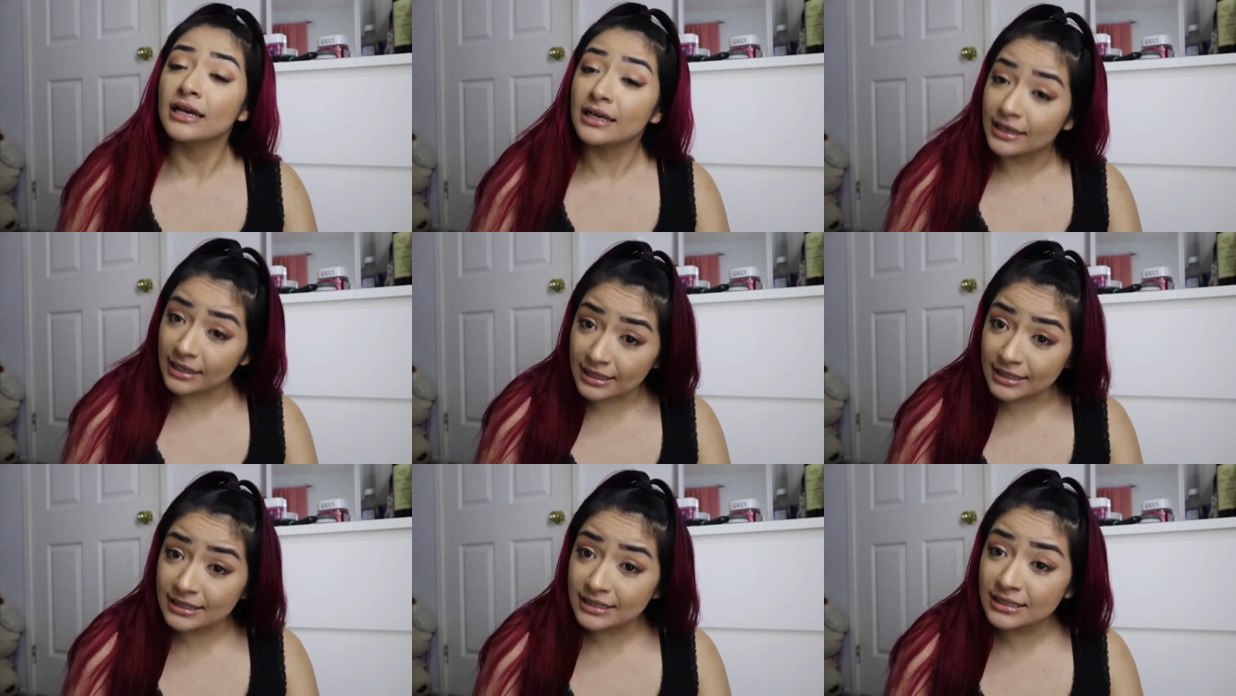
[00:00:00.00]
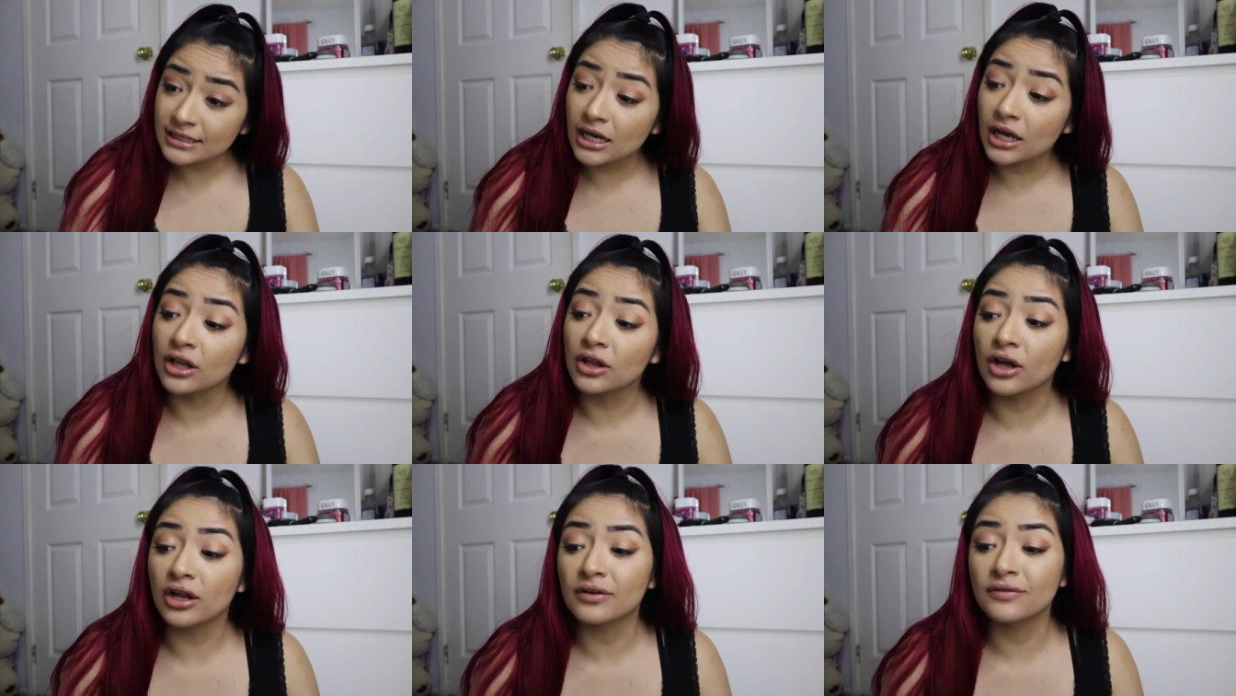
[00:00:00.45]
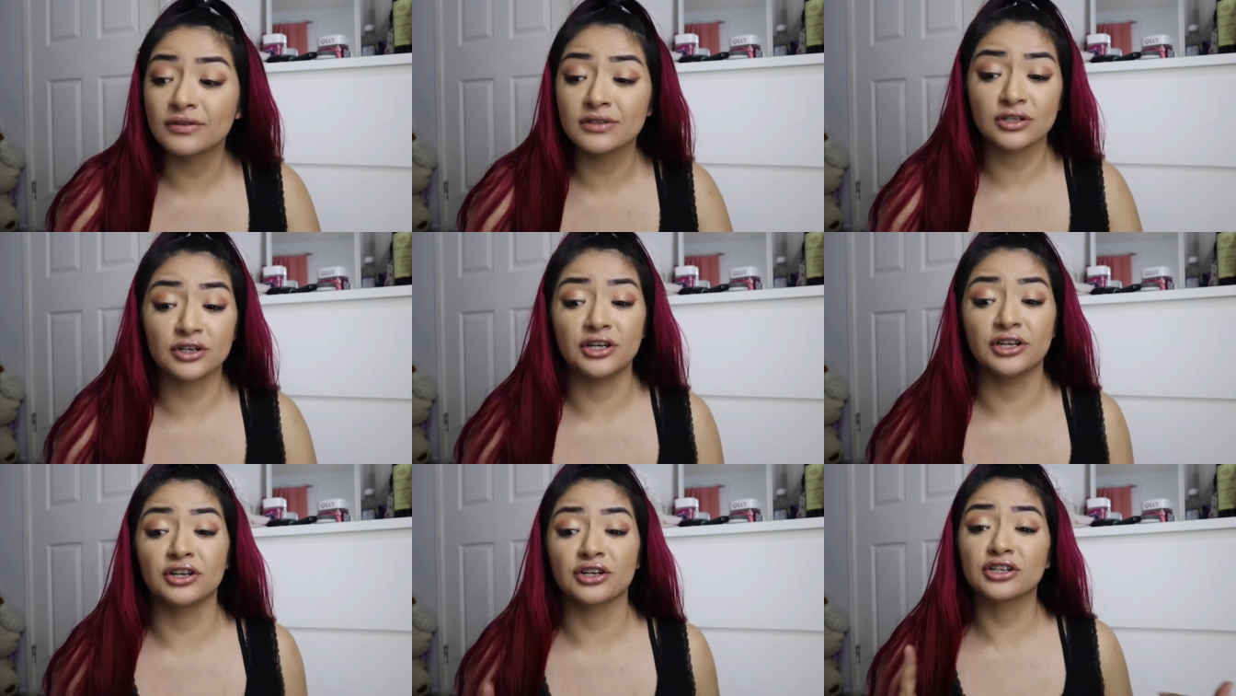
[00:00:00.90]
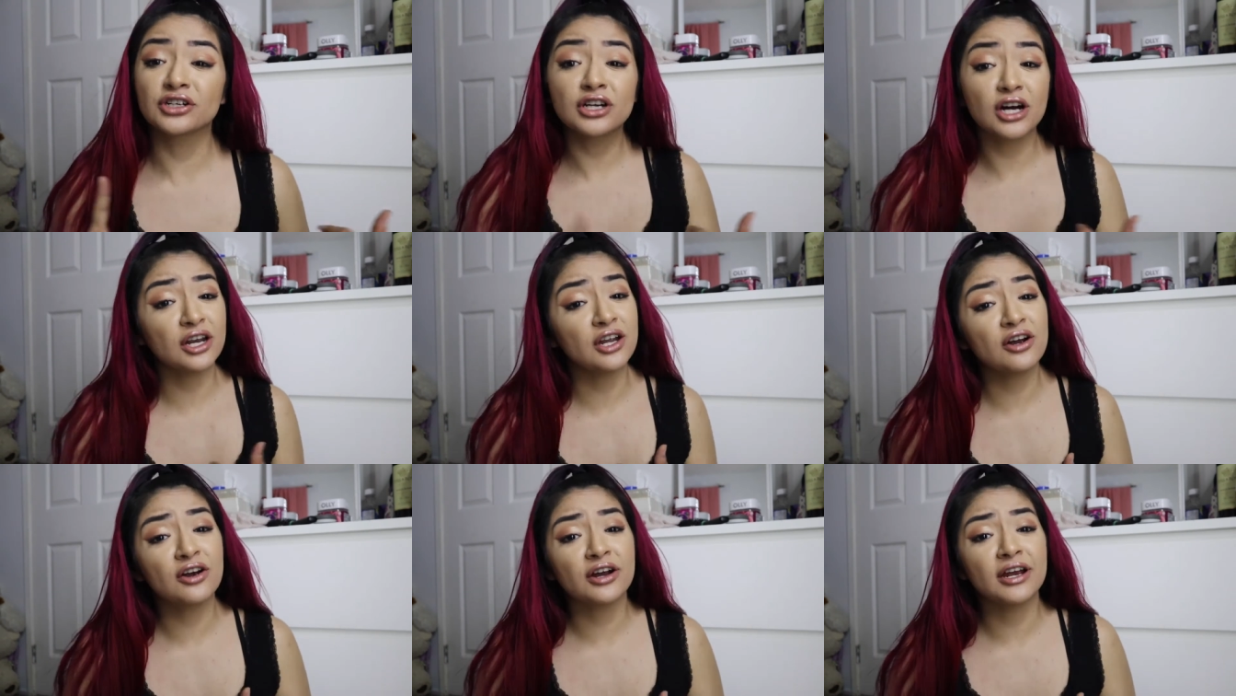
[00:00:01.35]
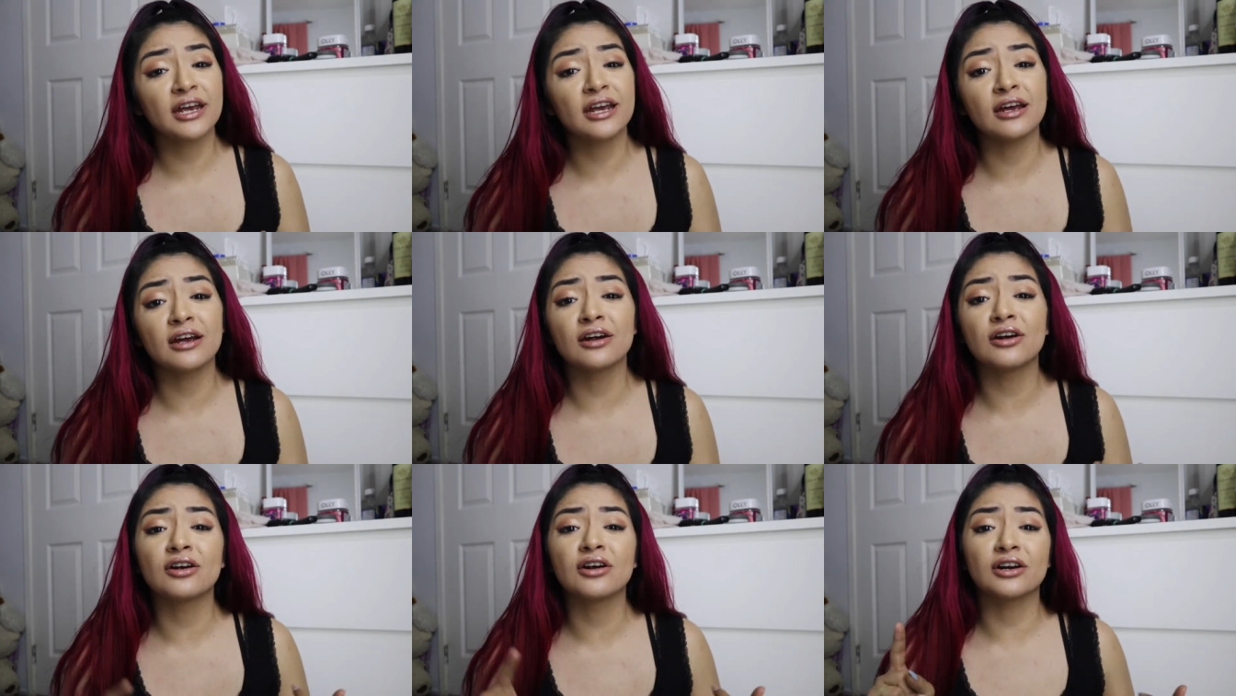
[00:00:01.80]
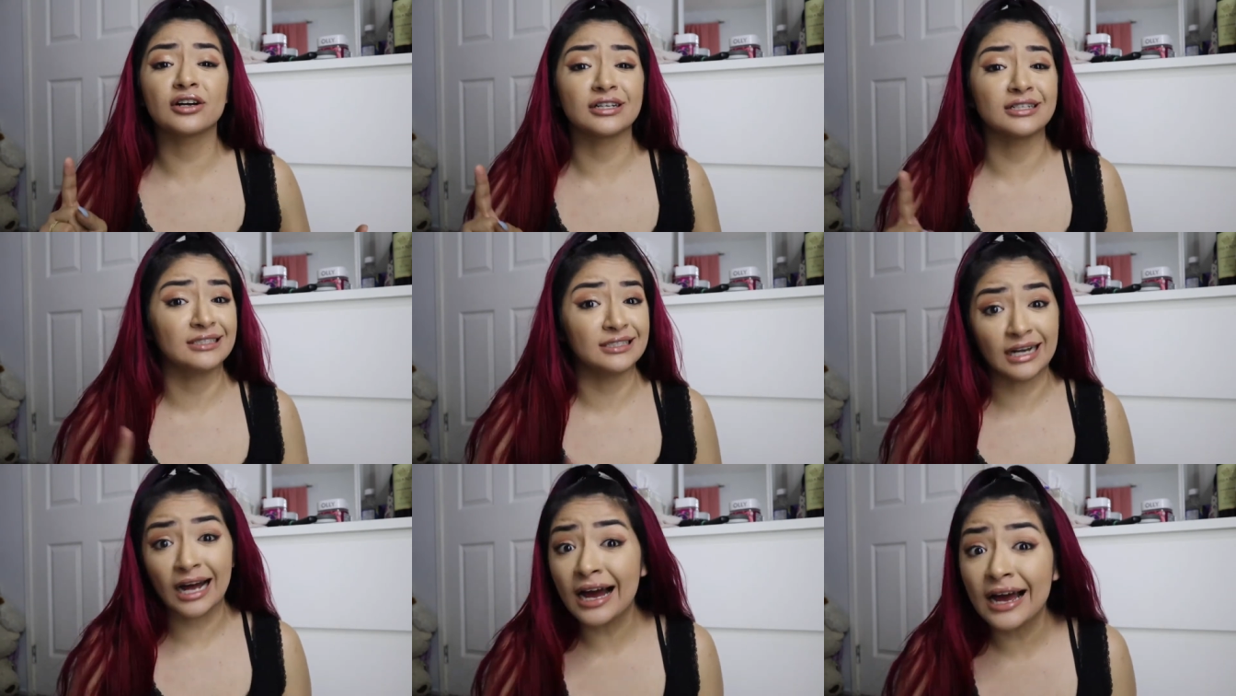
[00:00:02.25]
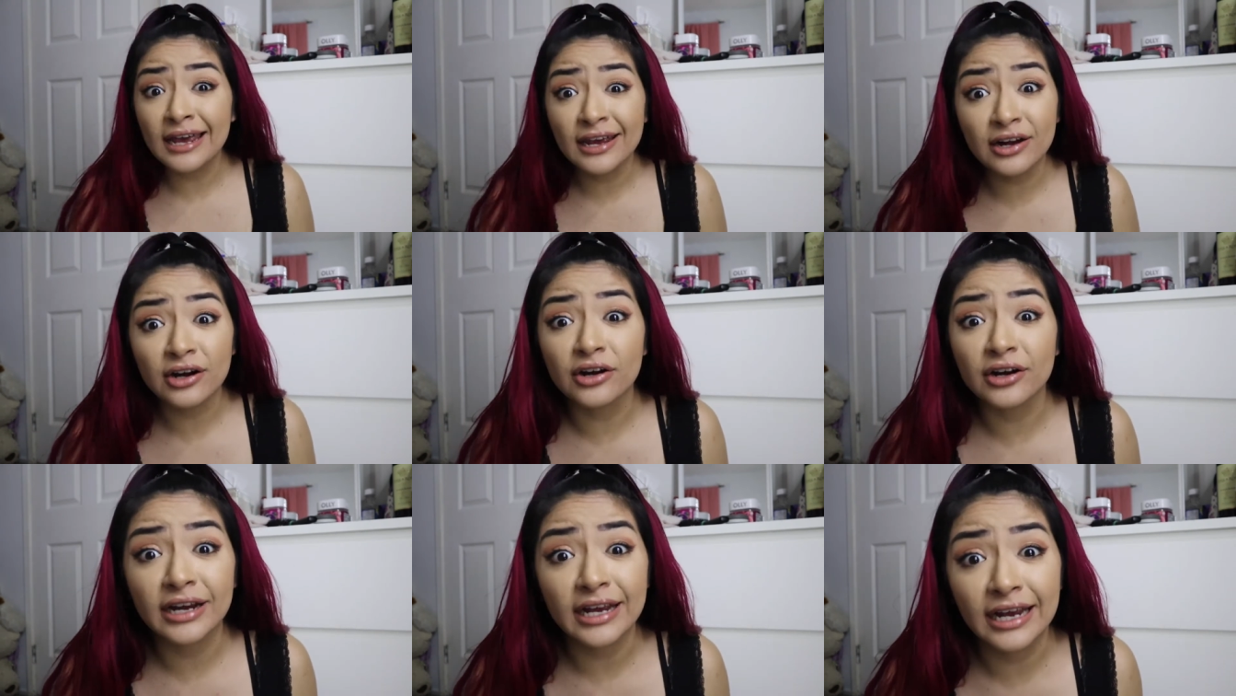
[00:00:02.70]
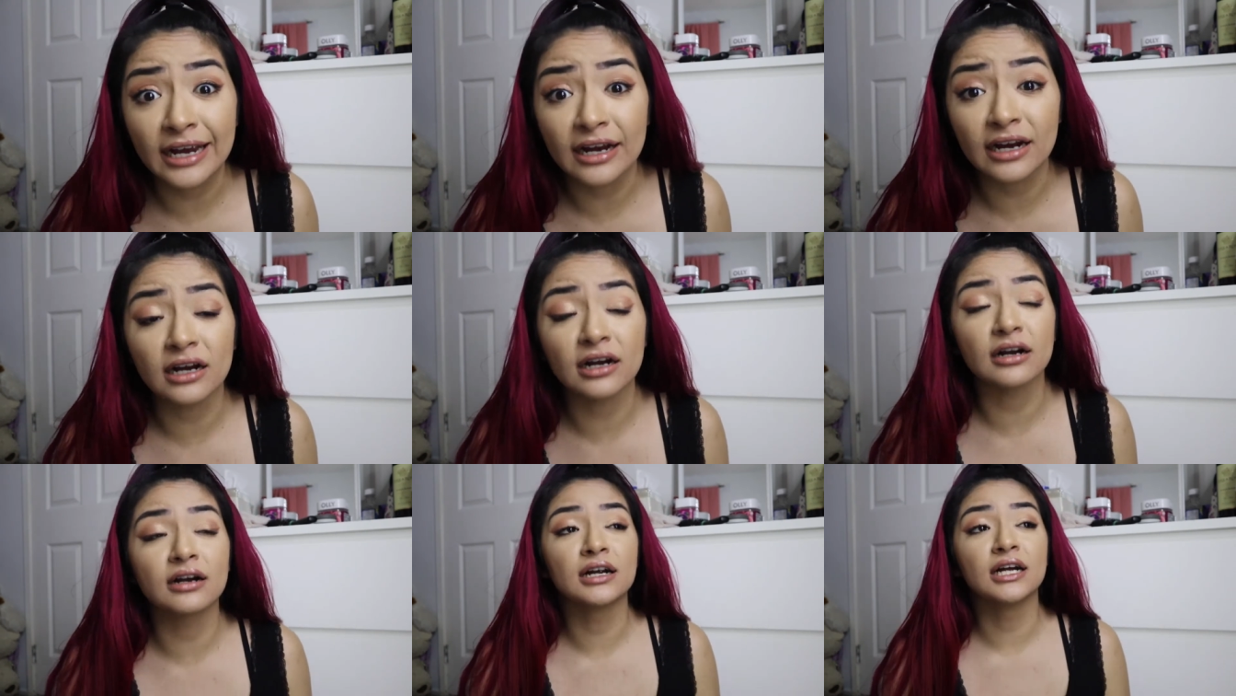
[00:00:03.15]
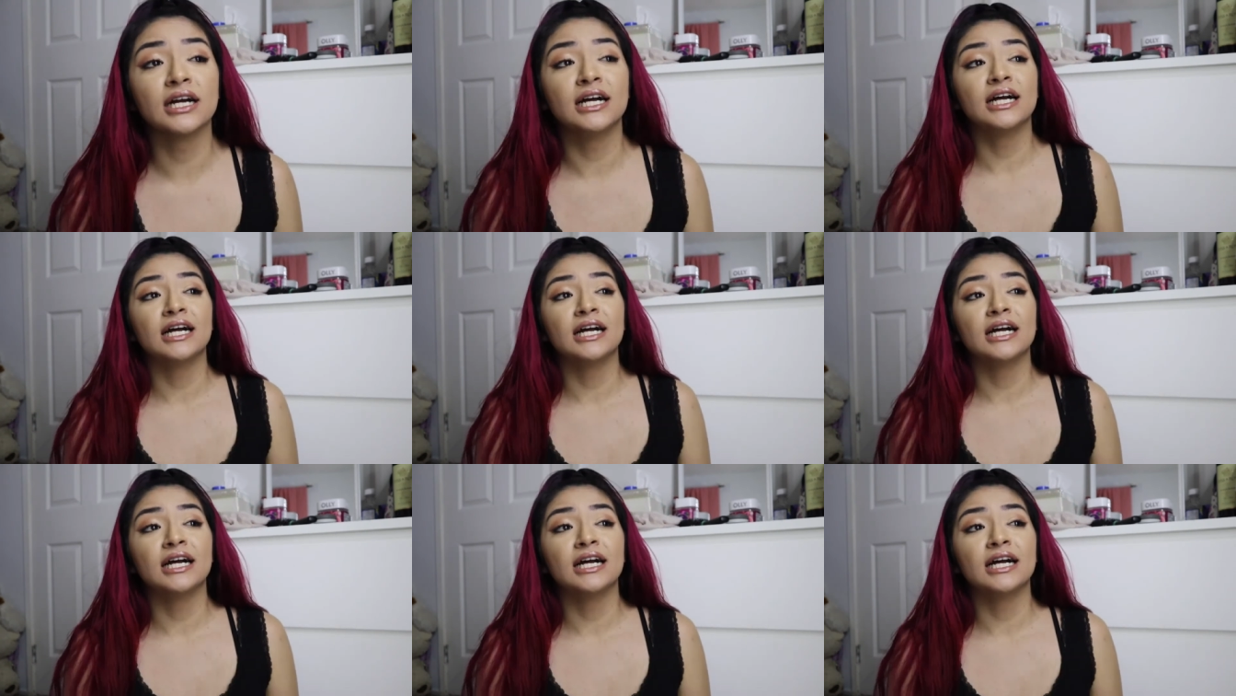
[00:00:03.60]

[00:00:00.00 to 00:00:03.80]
Yes, a lot of us are either cutting our hair, dyeing our hair,